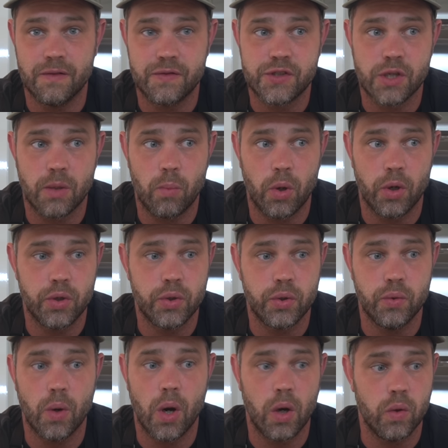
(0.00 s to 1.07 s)
of someone
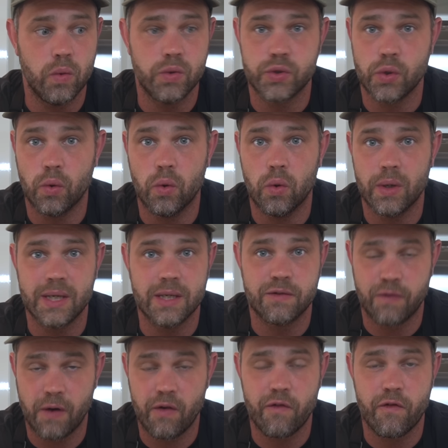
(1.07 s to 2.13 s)
who owns or is
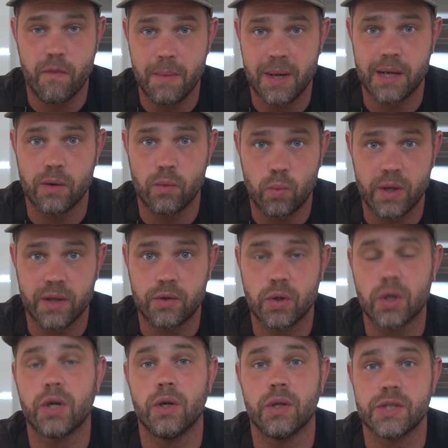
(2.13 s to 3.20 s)
very familiar with
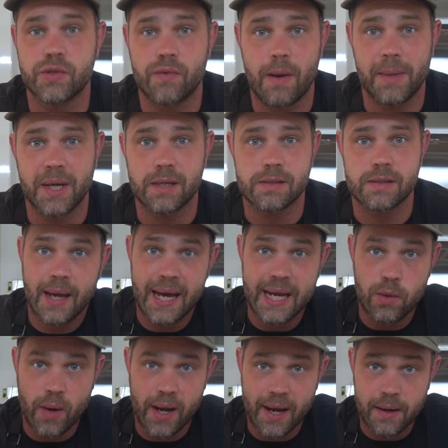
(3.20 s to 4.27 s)
cooking on ceramics.
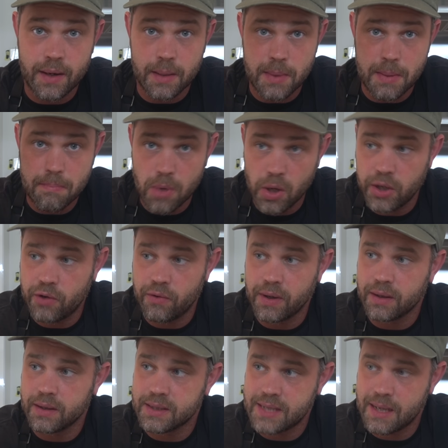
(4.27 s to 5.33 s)
Anyway, I'm going to be
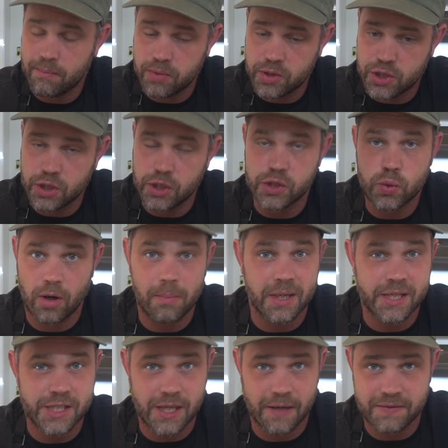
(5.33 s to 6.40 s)
monitoring the temperatures on my
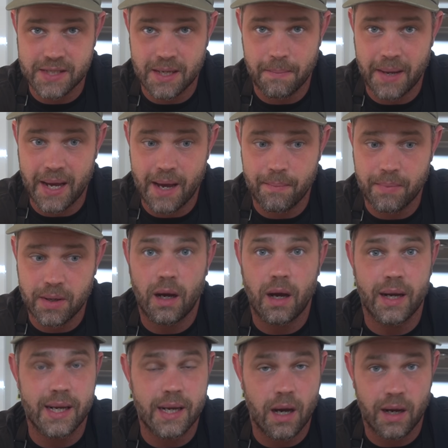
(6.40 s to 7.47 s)
Chef's Temp app.
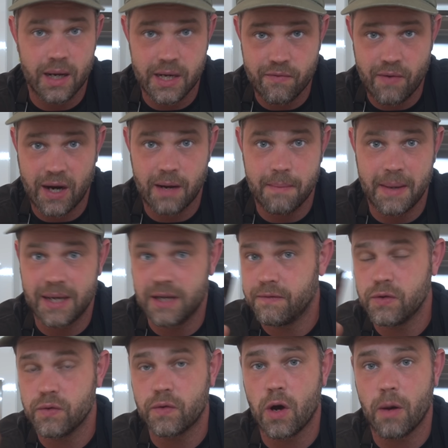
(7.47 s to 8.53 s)
Highly recommend
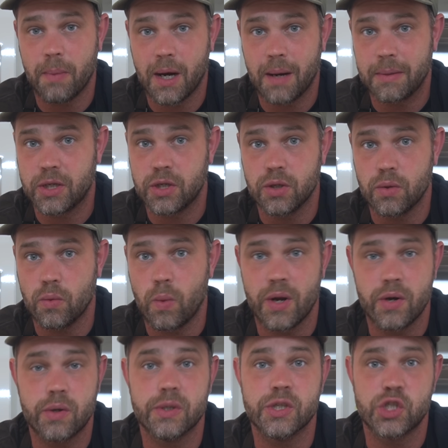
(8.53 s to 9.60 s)
if you've got a barbecue where
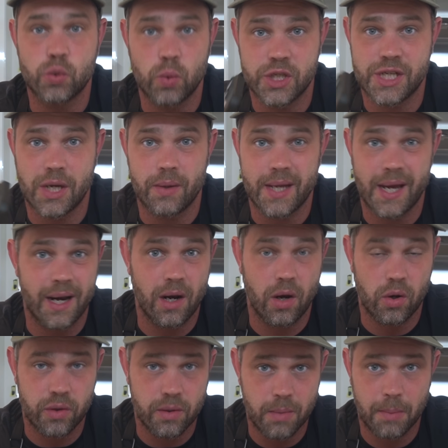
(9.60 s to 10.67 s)
you can switch out the
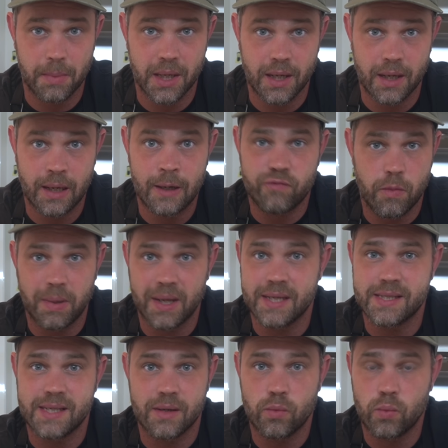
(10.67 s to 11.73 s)
analog thermometer,
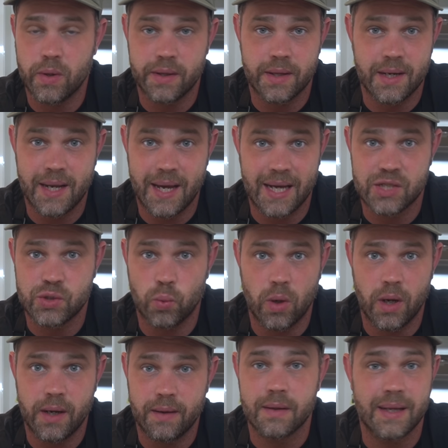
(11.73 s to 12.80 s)
replace it with an
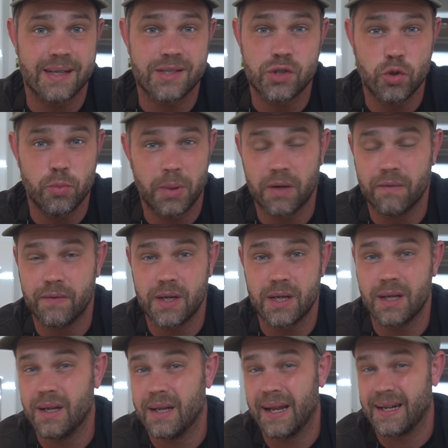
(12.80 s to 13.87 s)
S1. They're super
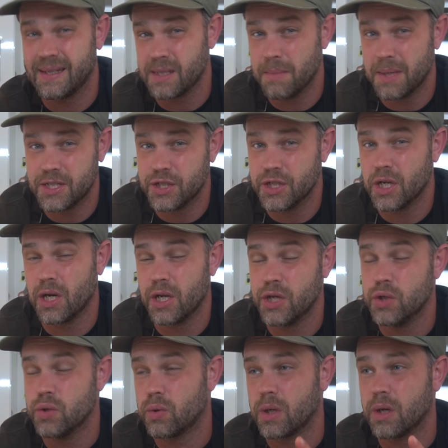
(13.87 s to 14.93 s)
convenient, and as I mentioned earlier,
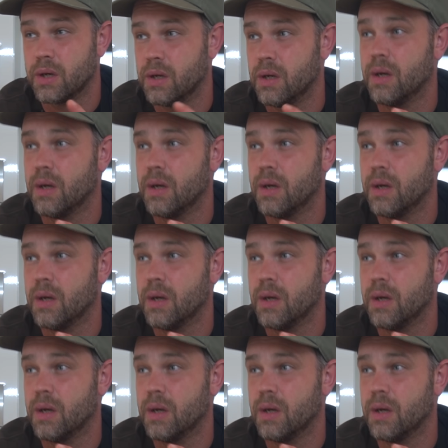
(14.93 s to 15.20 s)
you can